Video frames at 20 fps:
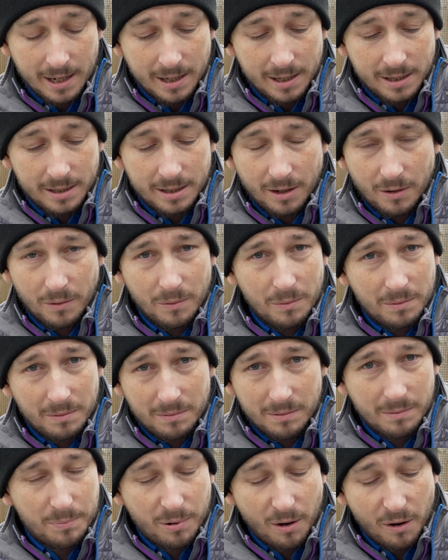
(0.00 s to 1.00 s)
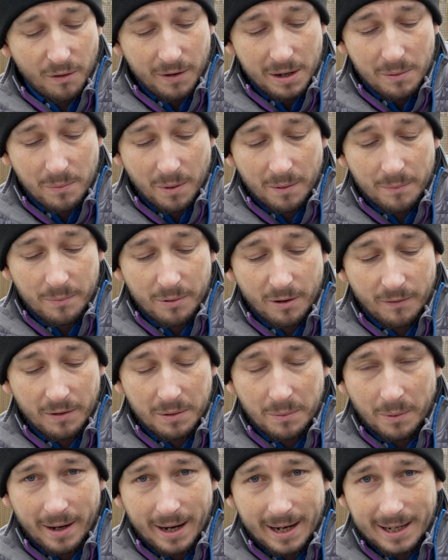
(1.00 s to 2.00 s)
So Pro V1, Pro
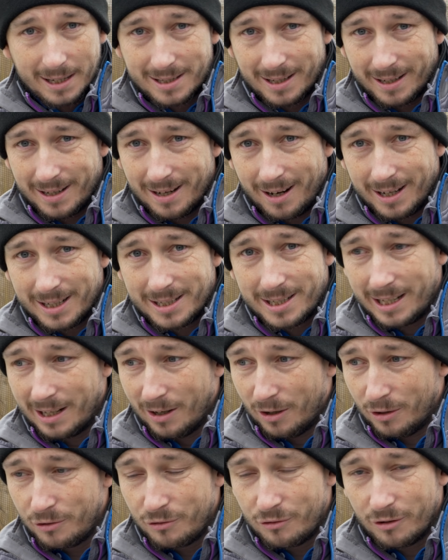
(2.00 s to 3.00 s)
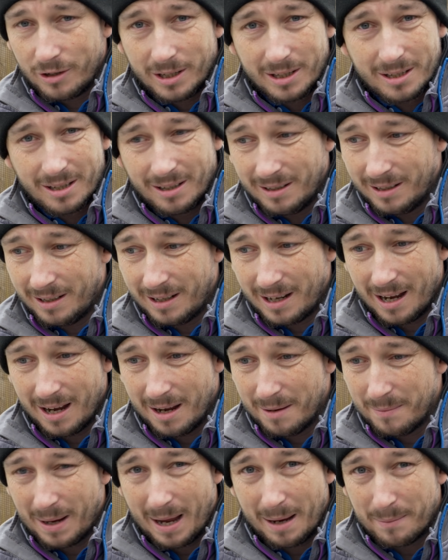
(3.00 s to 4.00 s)
V1X at 90, 100
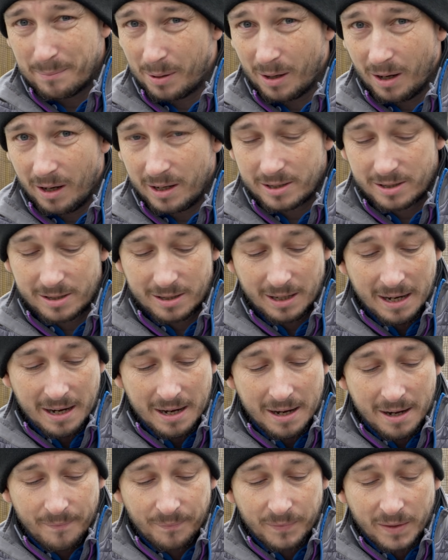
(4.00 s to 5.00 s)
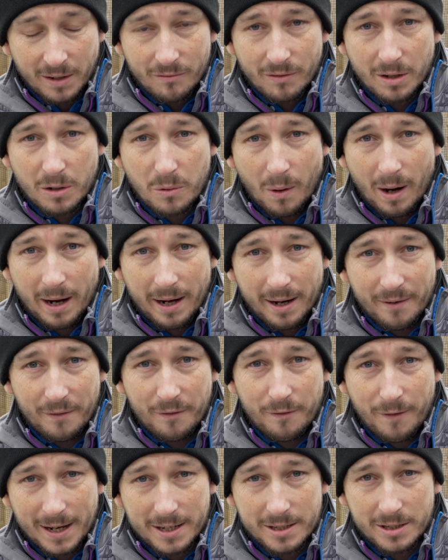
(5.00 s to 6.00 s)
and plus require
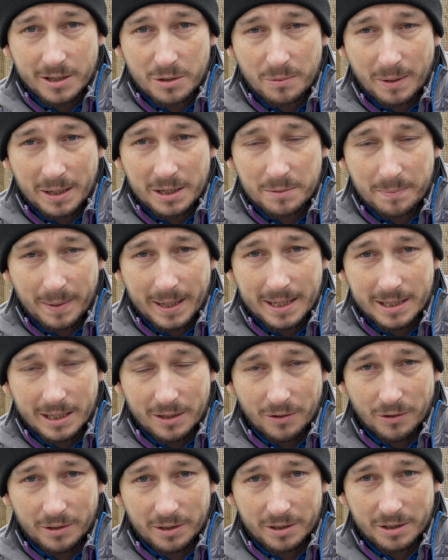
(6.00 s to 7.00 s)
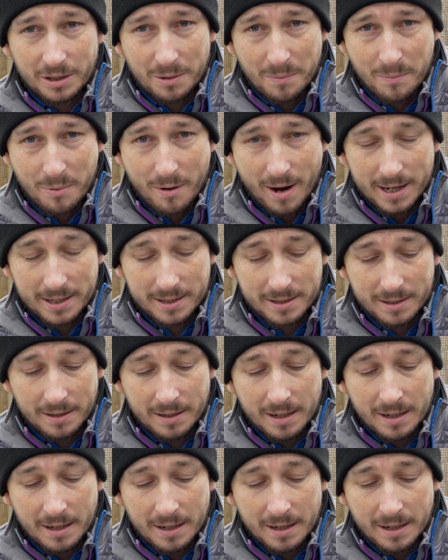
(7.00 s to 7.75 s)
faster swing speeds in order to compress.